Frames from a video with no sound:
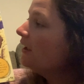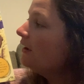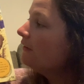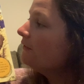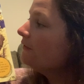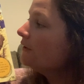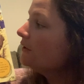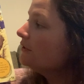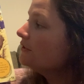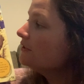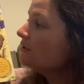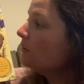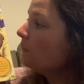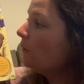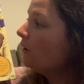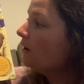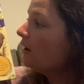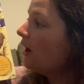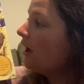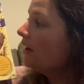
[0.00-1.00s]
First, the
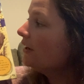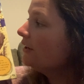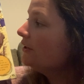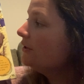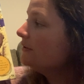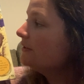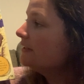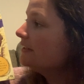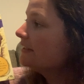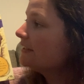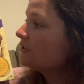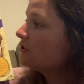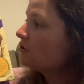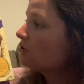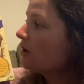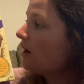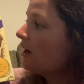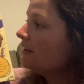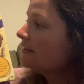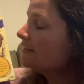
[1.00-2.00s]
warthog uses its
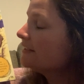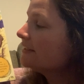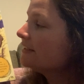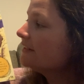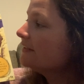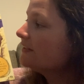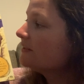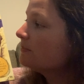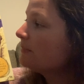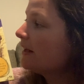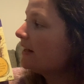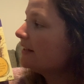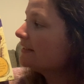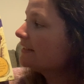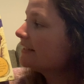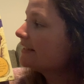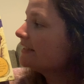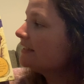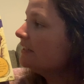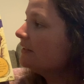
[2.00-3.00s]
strong sense of smell to
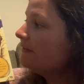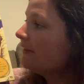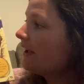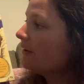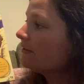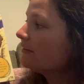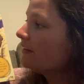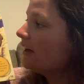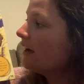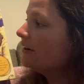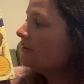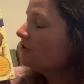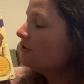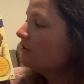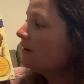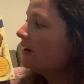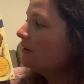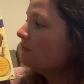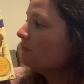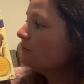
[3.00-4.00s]
sniff out the
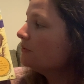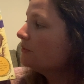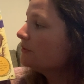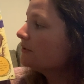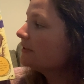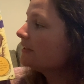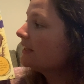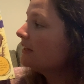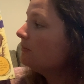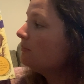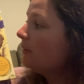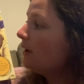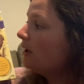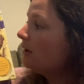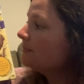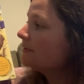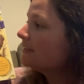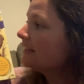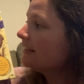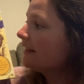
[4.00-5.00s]
underground roots and
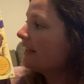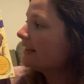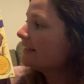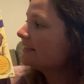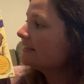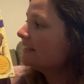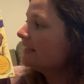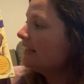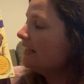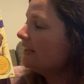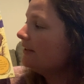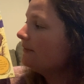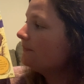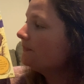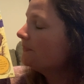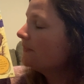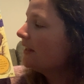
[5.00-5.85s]
bulbs it likes to eat.